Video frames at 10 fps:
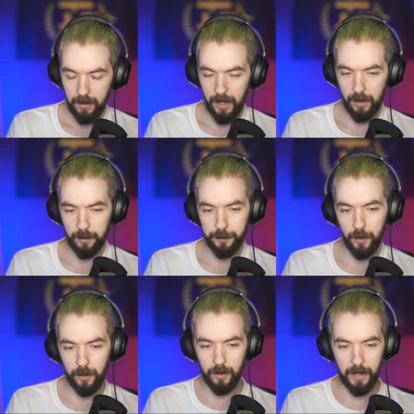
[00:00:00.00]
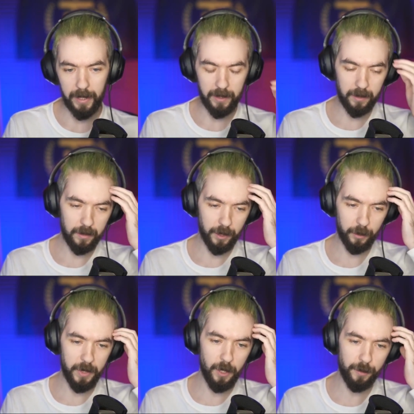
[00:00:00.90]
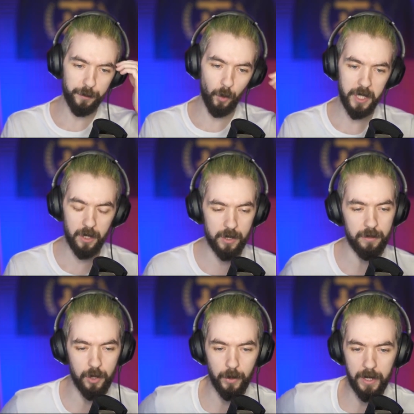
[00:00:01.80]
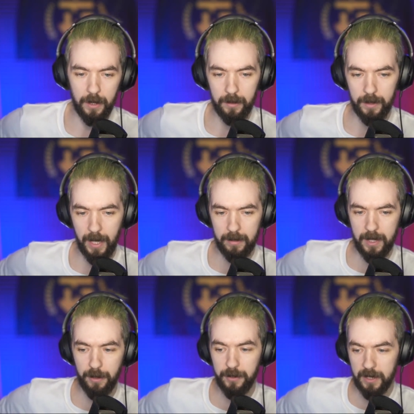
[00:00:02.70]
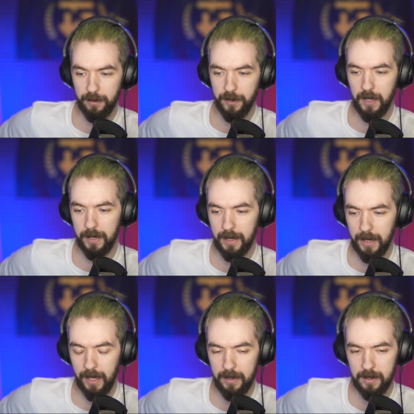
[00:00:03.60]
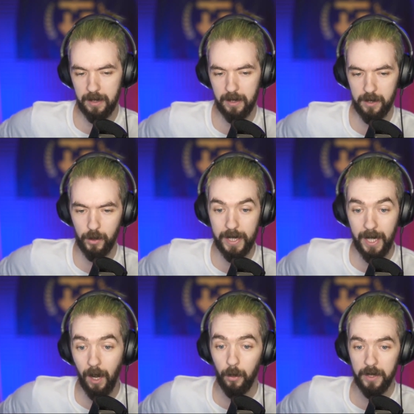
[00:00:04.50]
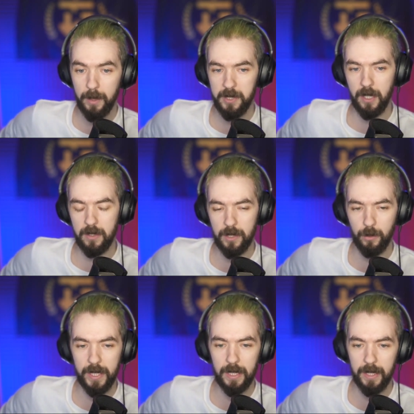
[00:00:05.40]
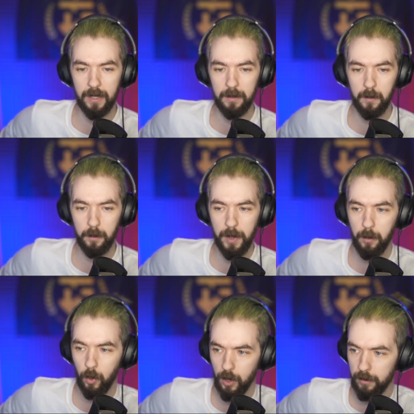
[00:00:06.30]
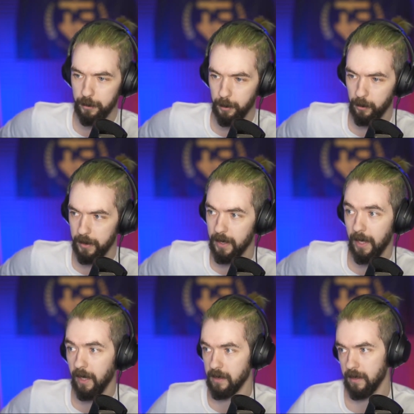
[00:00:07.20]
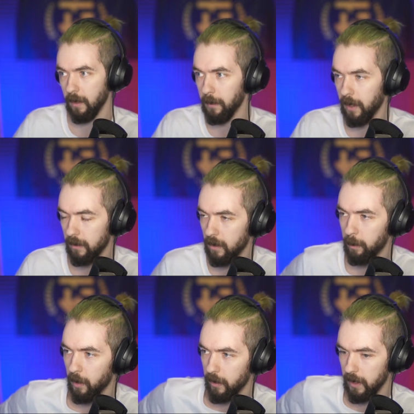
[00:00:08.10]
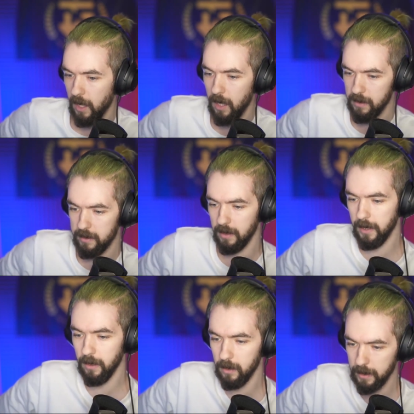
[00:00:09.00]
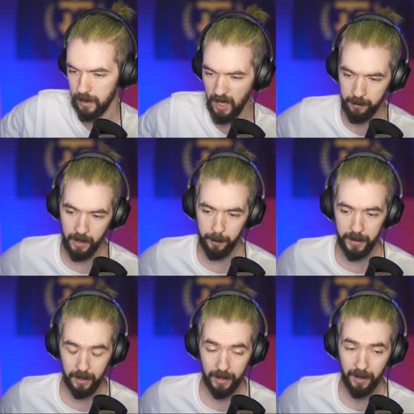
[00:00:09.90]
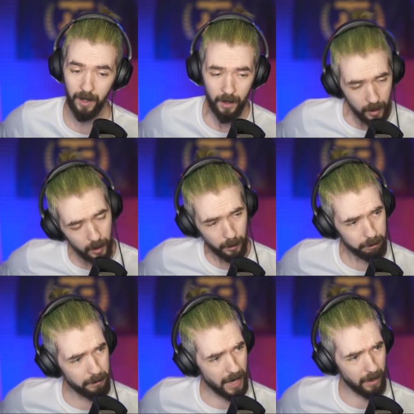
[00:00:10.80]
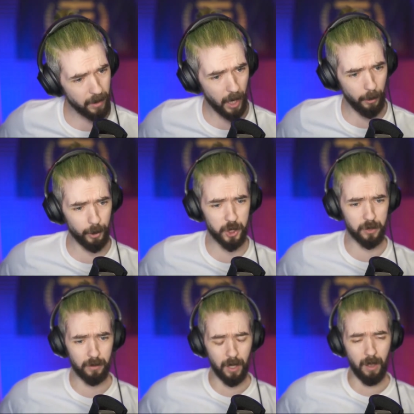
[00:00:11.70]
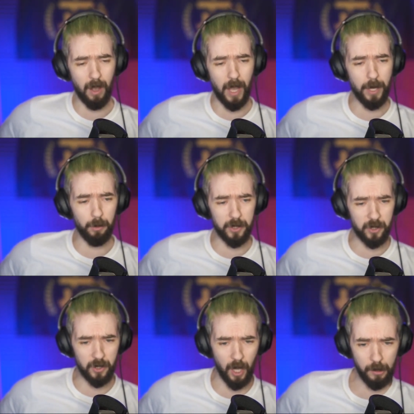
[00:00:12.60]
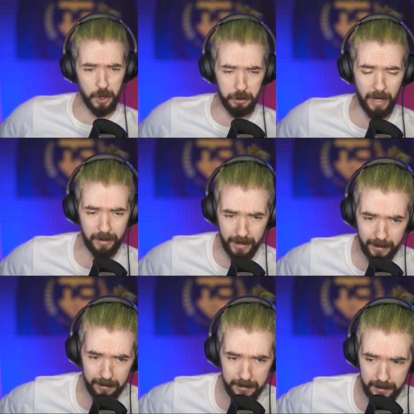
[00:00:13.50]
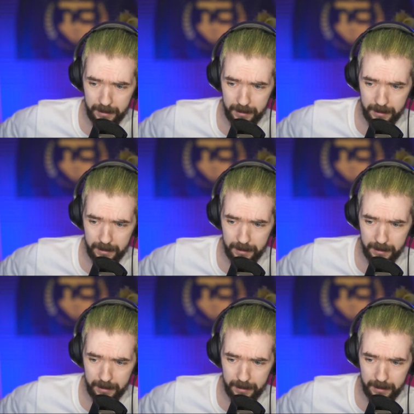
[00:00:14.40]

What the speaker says: And for like 3 or 4 years of doing it, that definitely felt like the case. And it's only now that I'm starting to really be more comfortable with it. Hence that I'm not uploading constantly all the time and not being like, man, I wish I was on trending